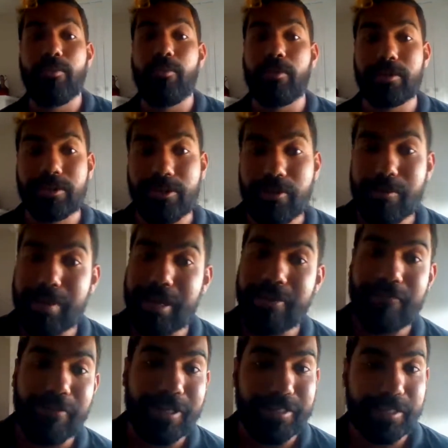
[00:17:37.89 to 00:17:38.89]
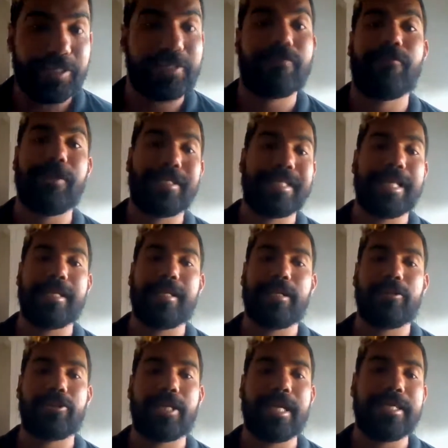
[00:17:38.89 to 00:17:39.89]
what are your main reasons for
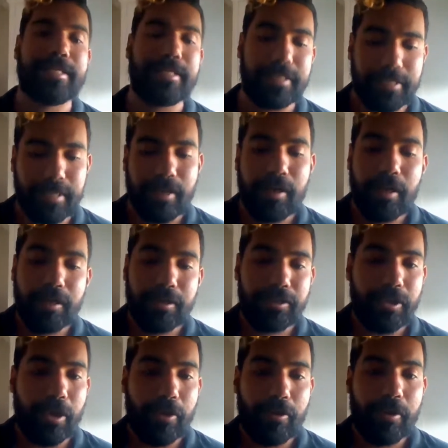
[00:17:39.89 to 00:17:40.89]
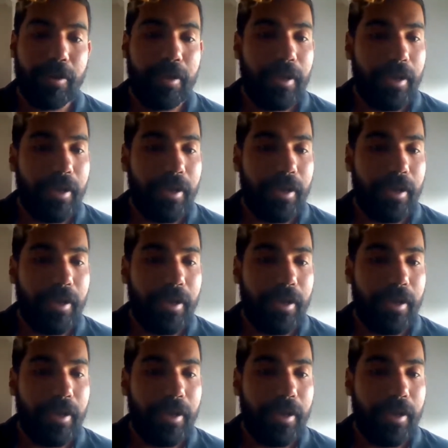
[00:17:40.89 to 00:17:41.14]
attending Chase? So